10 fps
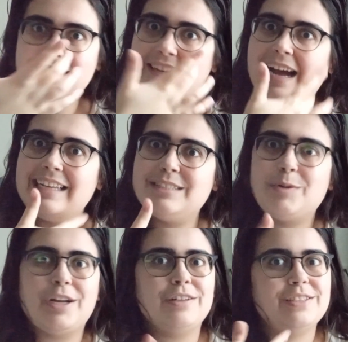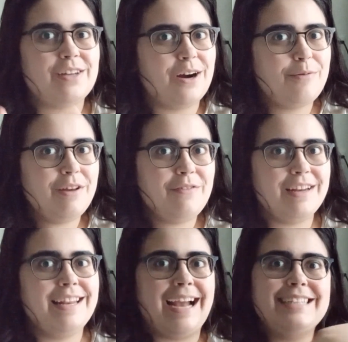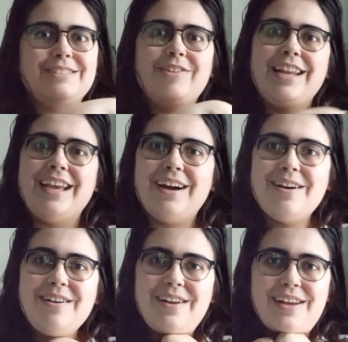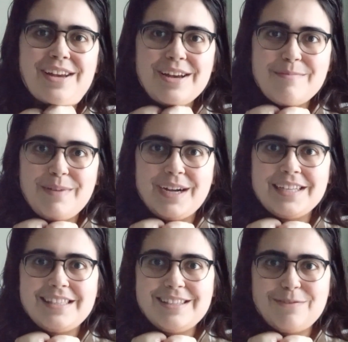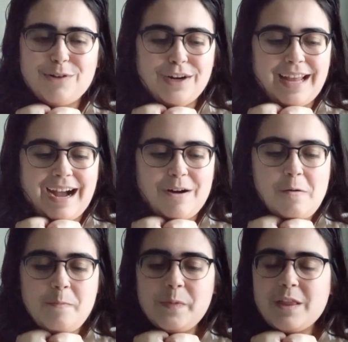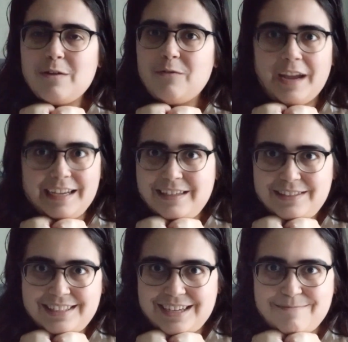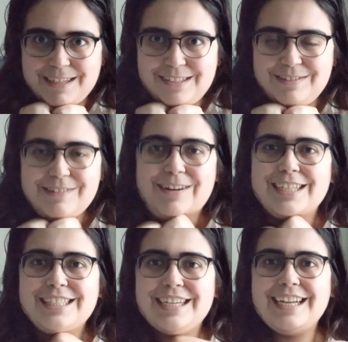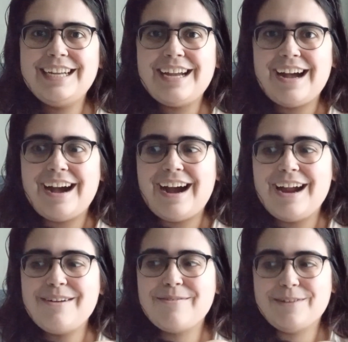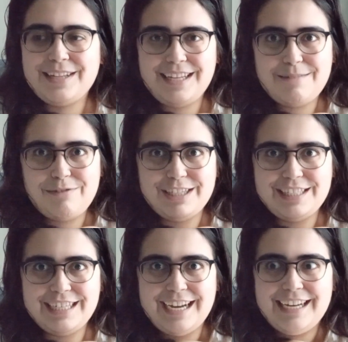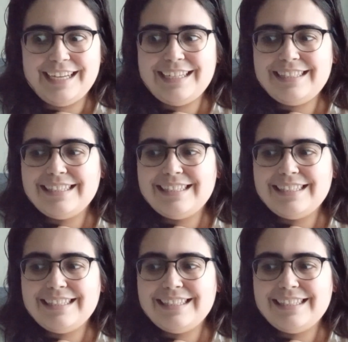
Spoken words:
that is what I'll start with in the next video. But for now, thank you so much for watching. I really appreciate it.